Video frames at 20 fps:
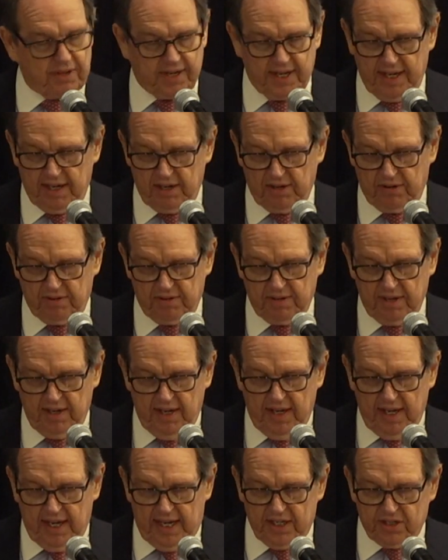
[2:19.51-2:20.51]
Keller
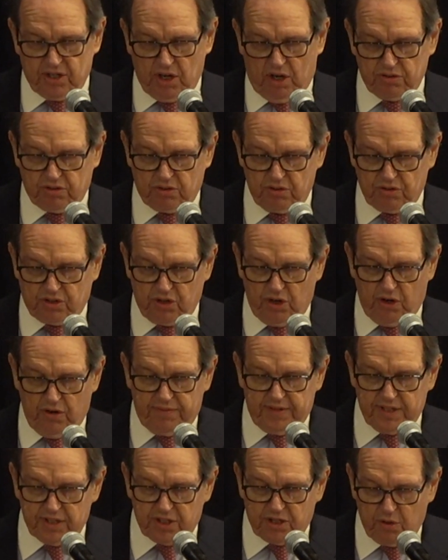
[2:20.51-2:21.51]
has also
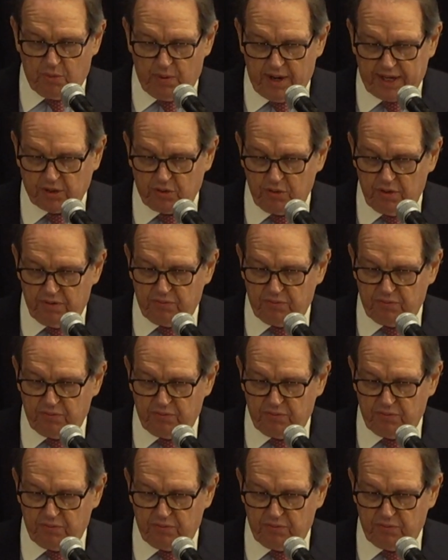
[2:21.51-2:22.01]
served as director